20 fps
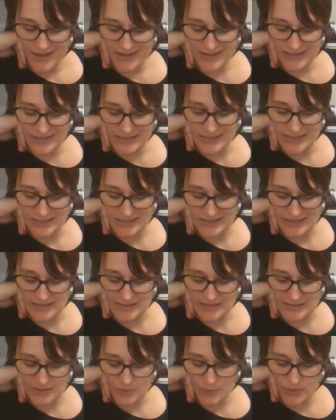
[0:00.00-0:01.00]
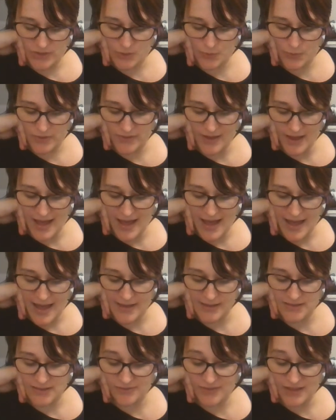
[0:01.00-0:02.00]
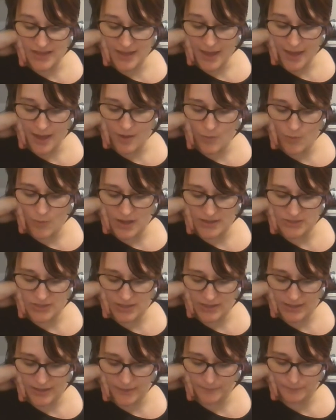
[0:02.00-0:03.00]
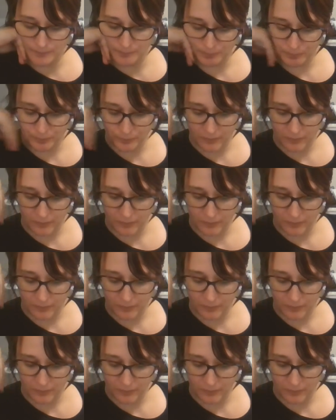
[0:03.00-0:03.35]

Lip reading: in the distance, which were the eyes of the cat watching him.